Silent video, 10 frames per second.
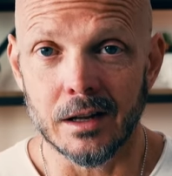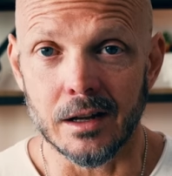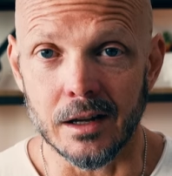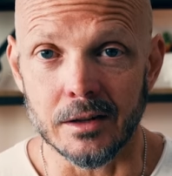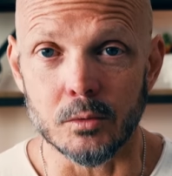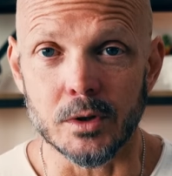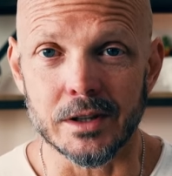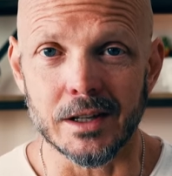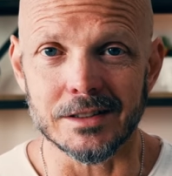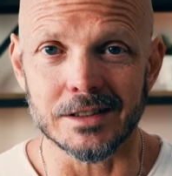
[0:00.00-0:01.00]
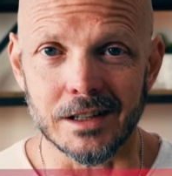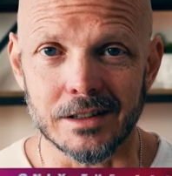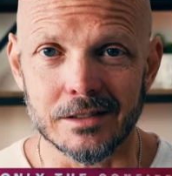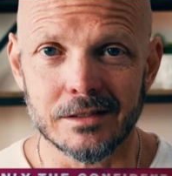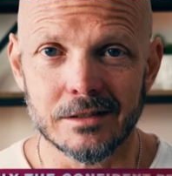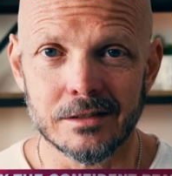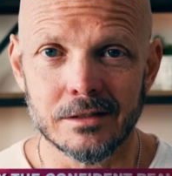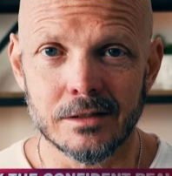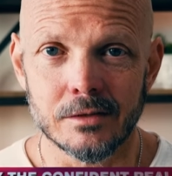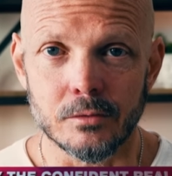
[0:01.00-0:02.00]
And with that said,
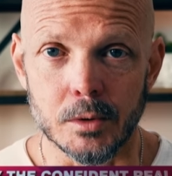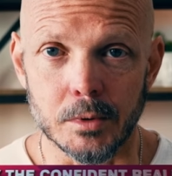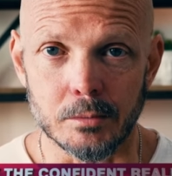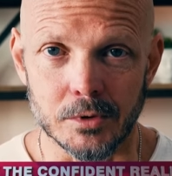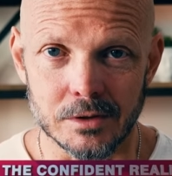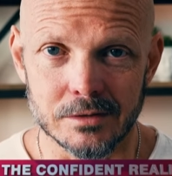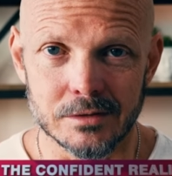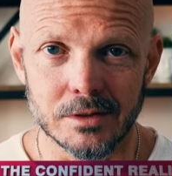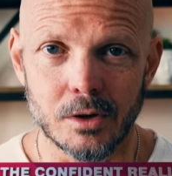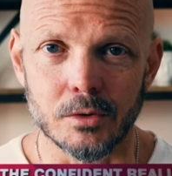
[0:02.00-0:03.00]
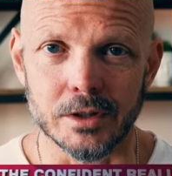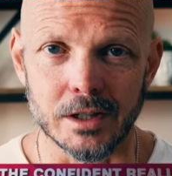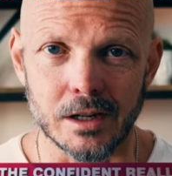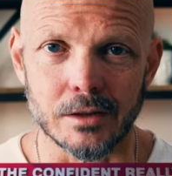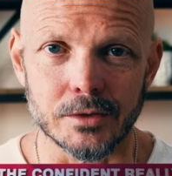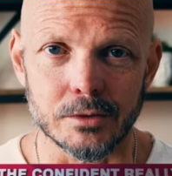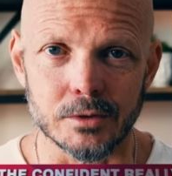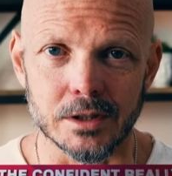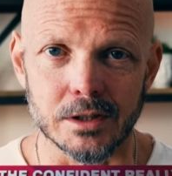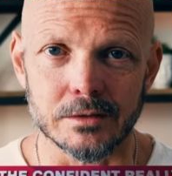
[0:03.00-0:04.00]
remember, only the confident
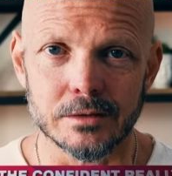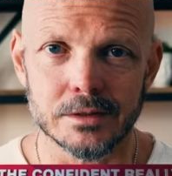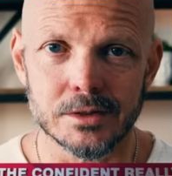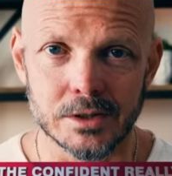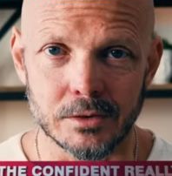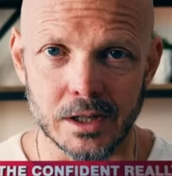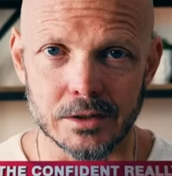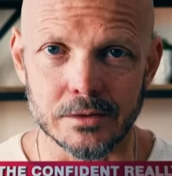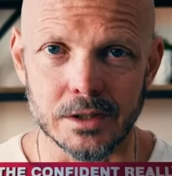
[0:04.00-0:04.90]
really live. See you in the next